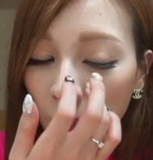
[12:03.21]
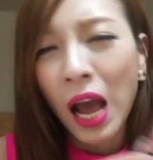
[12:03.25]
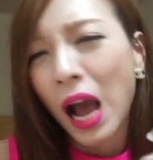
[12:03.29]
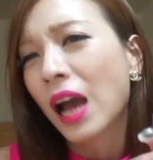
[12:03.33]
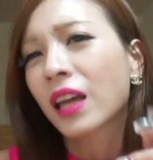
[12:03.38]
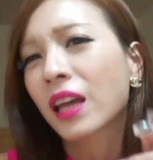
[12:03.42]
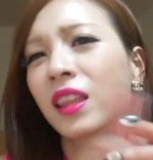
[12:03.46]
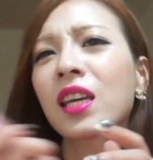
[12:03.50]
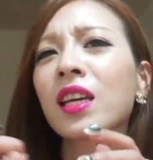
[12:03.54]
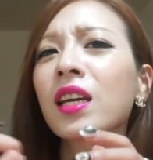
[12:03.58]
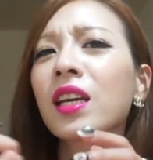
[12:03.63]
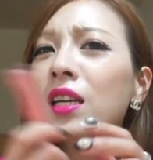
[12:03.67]

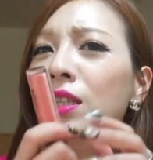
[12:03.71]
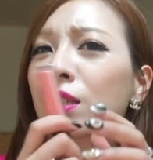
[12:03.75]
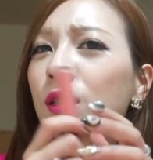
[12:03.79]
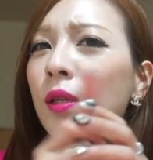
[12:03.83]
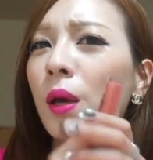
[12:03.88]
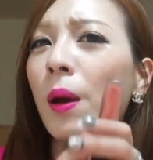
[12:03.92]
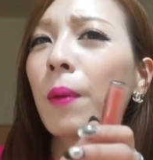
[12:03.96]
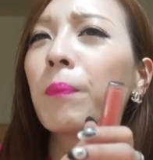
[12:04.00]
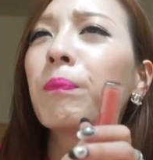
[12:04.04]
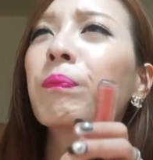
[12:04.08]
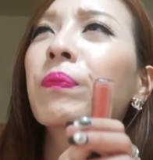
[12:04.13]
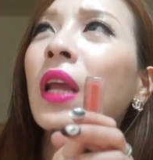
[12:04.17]
I think it's
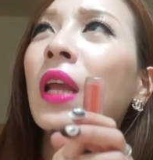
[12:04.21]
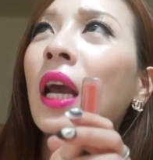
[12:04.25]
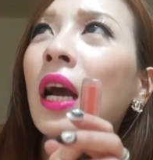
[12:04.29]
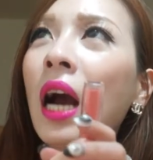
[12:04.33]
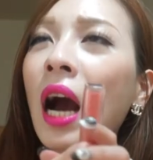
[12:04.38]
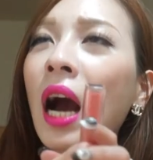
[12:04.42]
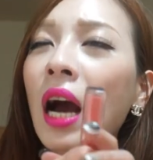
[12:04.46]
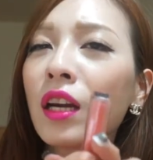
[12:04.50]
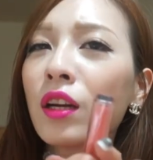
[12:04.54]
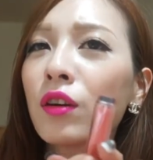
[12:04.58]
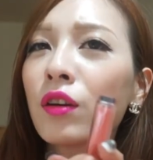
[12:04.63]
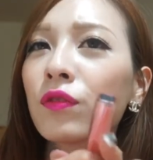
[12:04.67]

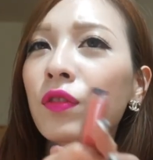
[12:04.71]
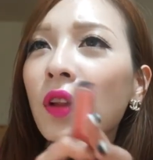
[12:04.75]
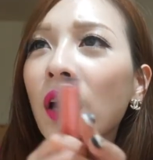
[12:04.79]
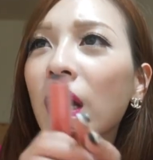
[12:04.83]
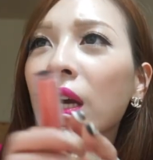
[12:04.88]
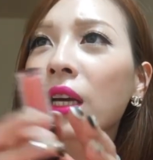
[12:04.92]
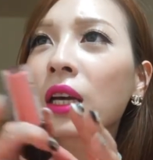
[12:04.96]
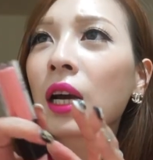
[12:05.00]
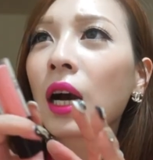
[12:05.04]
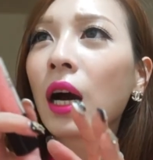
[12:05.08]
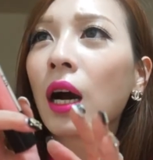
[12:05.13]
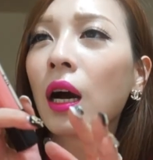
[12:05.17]
kind of
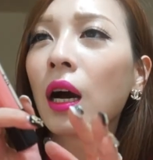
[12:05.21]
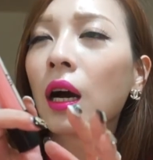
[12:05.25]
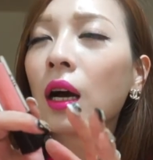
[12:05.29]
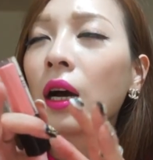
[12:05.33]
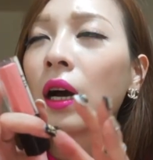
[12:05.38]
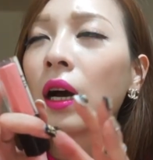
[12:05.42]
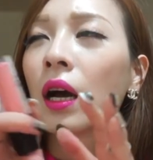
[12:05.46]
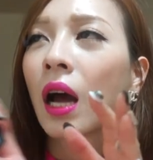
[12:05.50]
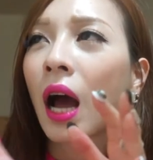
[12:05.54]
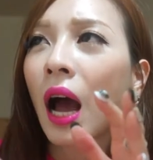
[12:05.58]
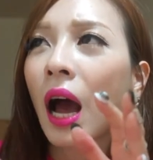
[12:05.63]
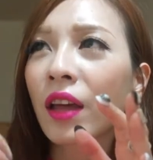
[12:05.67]
like,
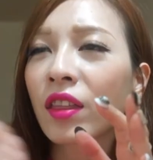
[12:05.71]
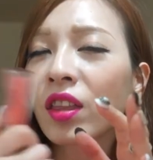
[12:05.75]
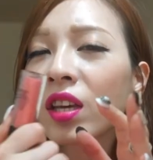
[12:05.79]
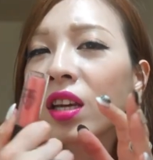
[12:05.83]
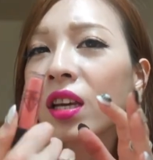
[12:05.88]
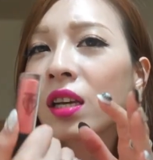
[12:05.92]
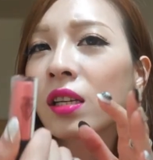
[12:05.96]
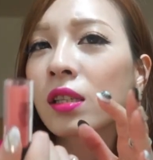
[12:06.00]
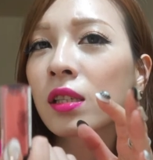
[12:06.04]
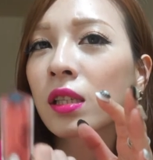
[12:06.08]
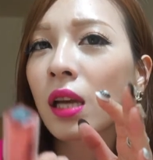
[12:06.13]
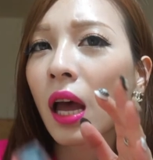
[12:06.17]
I
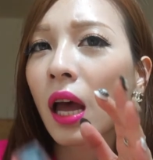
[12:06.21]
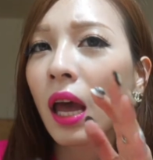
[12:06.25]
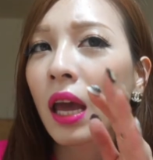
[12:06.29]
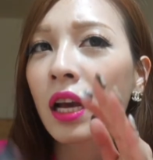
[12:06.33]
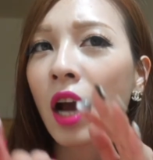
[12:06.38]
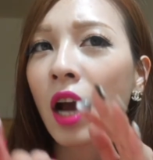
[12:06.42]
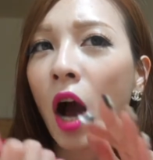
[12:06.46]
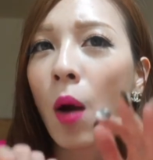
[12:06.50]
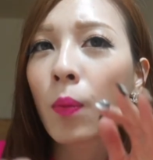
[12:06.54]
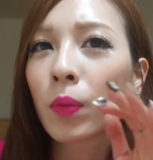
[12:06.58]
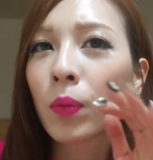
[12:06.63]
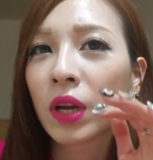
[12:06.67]
think it's a
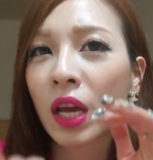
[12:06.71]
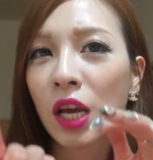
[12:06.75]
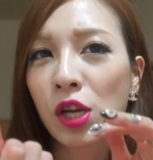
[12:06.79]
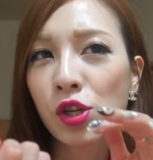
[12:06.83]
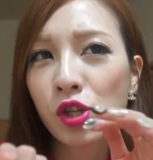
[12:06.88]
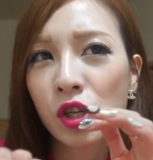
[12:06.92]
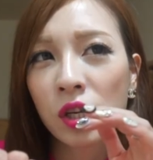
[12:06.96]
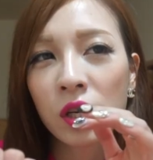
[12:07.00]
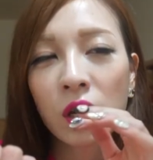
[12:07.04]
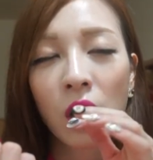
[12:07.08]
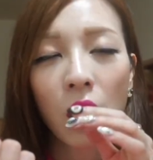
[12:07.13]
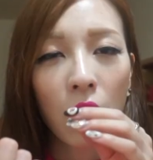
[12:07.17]

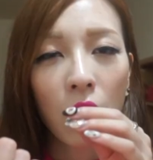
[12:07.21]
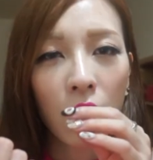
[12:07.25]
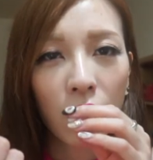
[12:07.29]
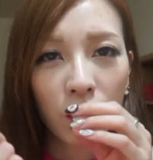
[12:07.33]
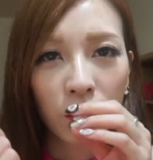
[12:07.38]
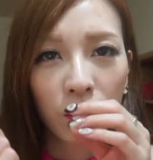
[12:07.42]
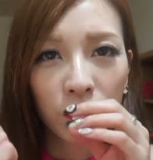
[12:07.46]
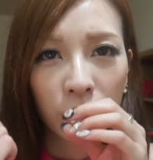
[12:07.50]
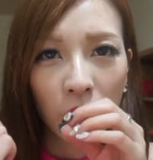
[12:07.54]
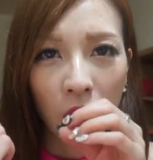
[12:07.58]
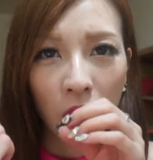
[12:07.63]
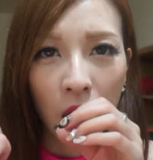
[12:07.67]
combination
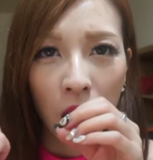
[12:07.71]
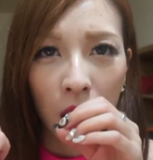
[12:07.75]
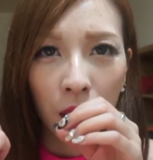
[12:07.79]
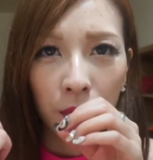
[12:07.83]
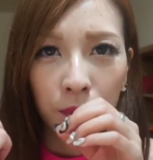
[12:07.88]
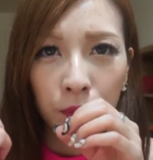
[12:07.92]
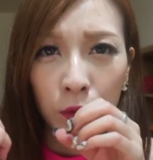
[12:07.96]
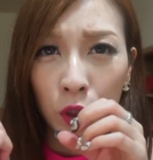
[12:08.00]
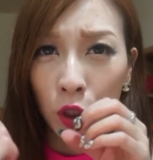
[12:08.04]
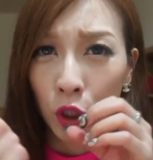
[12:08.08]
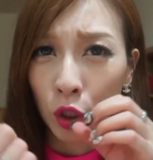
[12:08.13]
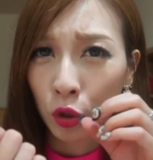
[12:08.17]
of
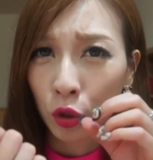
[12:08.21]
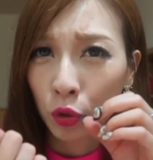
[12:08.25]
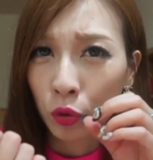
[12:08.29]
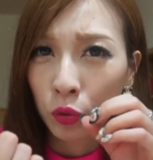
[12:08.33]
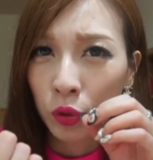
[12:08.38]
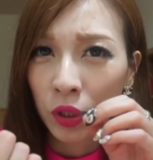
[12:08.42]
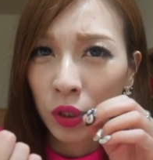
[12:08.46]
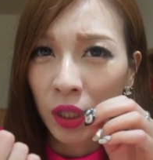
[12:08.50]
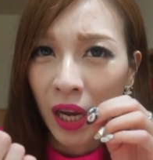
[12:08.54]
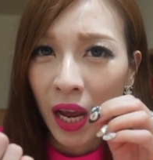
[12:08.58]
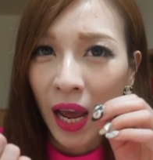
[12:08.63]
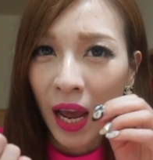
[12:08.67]
um,
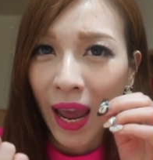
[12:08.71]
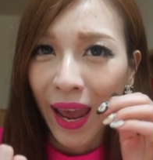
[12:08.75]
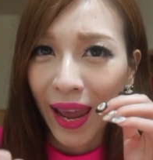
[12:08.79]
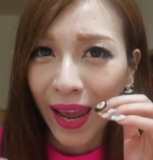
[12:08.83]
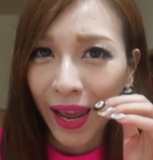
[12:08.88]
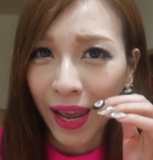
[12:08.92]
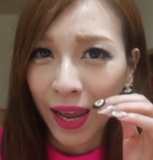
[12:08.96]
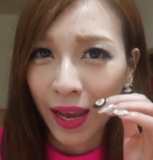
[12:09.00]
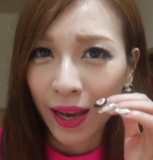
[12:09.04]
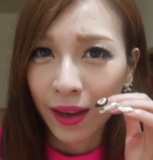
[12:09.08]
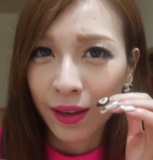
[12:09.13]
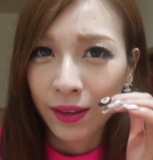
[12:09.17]
nude
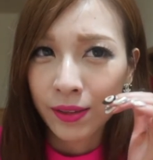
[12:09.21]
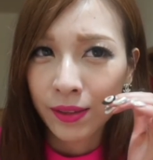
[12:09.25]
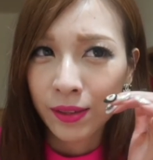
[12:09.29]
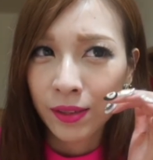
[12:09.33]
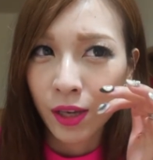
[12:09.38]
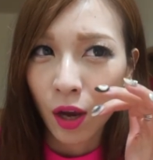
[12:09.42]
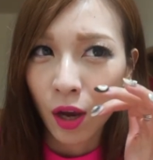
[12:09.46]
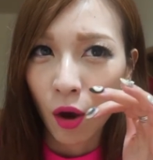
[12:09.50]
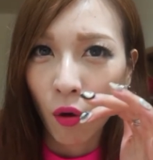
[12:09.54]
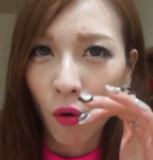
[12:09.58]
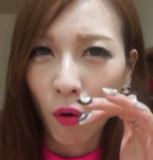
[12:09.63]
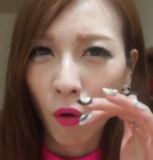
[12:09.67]

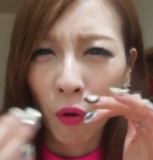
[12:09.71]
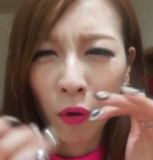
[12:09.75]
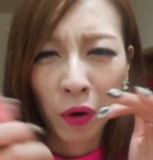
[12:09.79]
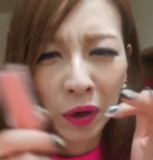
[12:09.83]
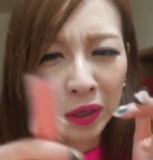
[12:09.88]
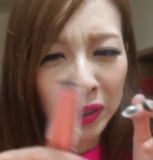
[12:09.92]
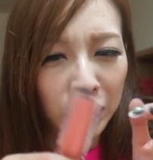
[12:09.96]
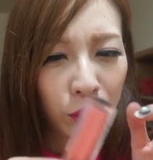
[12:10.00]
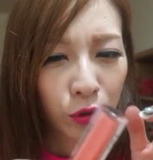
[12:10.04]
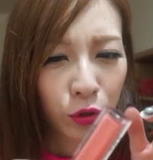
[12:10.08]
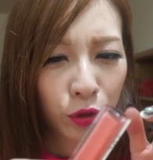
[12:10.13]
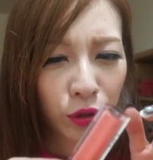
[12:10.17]
and
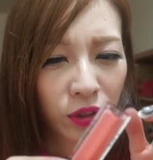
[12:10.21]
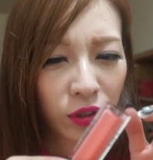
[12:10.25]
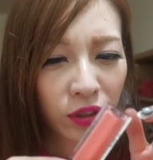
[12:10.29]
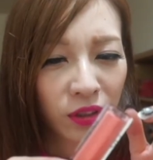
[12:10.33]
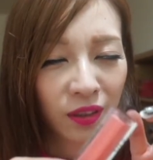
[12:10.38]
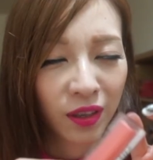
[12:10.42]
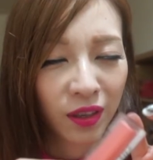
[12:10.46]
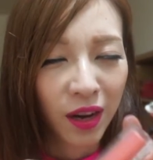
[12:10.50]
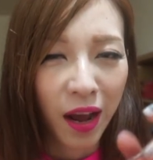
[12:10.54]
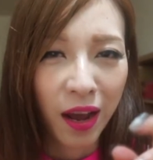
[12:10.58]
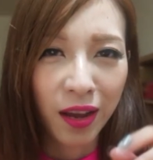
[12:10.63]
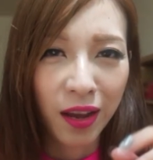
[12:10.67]

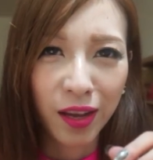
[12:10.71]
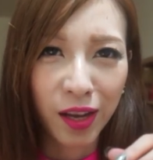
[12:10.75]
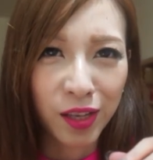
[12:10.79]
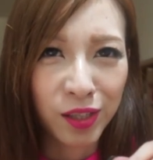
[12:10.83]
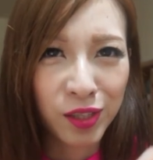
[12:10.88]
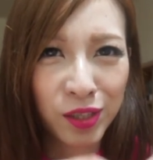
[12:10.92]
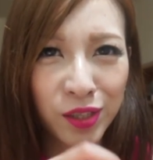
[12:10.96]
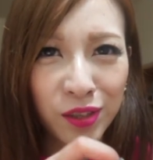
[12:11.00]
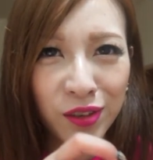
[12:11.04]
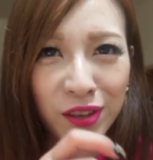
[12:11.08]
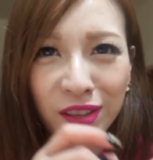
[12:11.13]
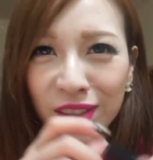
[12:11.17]
orange, I
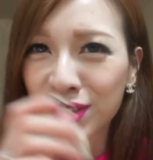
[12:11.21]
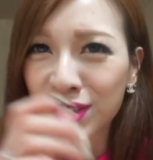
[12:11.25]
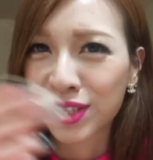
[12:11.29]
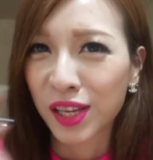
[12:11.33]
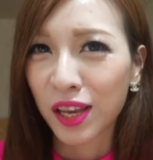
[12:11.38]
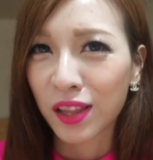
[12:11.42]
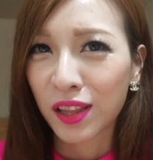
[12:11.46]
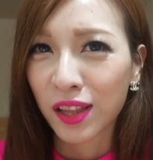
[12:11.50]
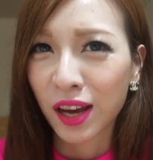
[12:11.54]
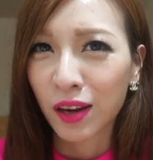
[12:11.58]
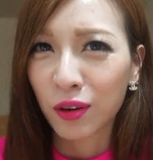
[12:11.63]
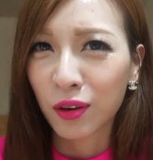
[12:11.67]
guess you can
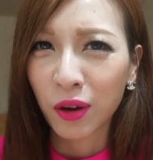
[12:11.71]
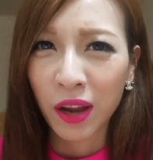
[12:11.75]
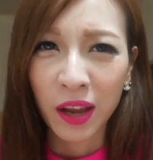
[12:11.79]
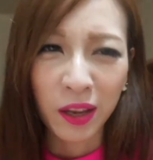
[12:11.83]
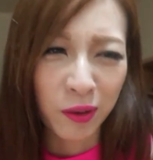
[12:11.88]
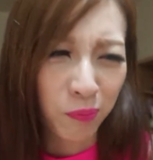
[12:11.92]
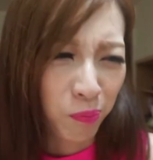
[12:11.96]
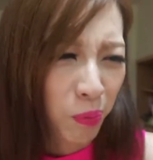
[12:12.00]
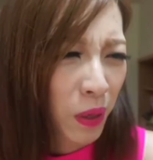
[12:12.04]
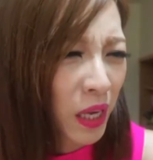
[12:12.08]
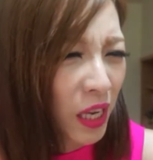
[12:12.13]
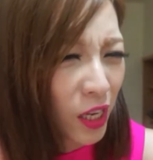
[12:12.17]
say that,
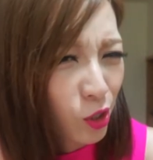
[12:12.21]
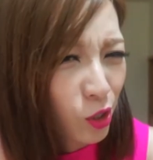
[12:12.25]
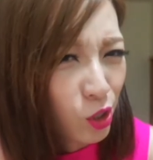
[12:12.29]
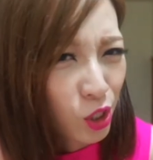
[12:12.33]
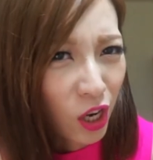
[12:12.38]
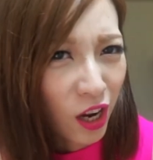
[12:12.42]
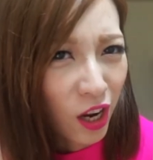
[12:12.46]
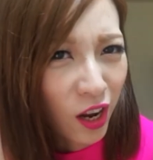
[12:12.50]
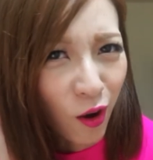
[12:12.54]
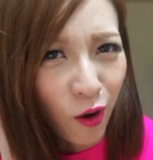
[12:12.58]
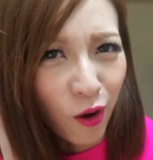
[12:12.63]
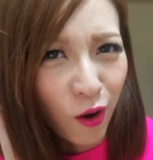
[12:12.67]
and
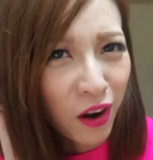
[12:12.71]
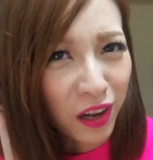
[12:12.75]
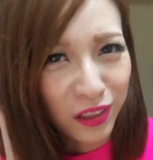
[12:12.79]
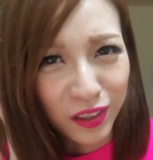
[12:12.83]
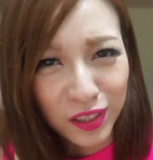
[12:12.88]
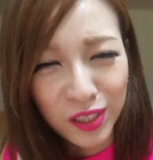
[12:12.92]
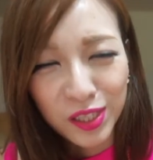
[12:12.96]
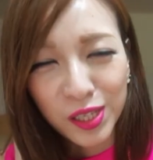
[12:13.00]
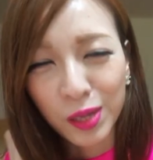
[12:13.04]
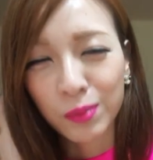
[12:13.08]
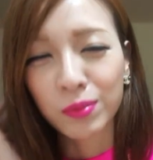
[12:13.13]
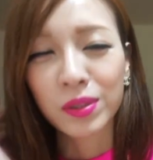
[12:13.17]
peach all at
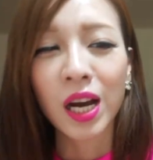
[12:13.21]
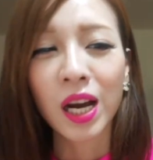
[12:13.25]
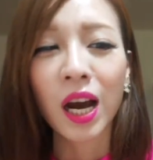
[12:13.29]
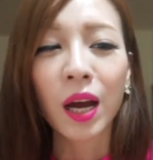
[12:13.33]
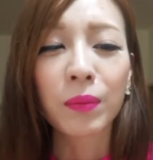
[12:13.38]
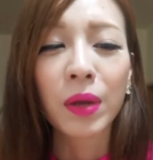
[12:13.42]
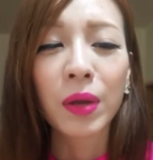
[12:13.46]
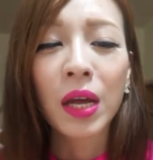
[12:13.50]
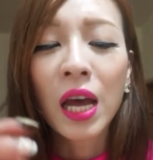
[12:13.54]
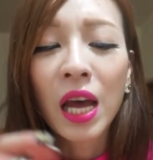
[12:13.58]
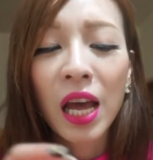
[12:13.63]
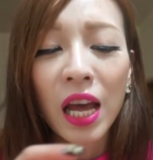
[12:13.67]
the same
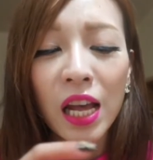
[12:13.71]
time.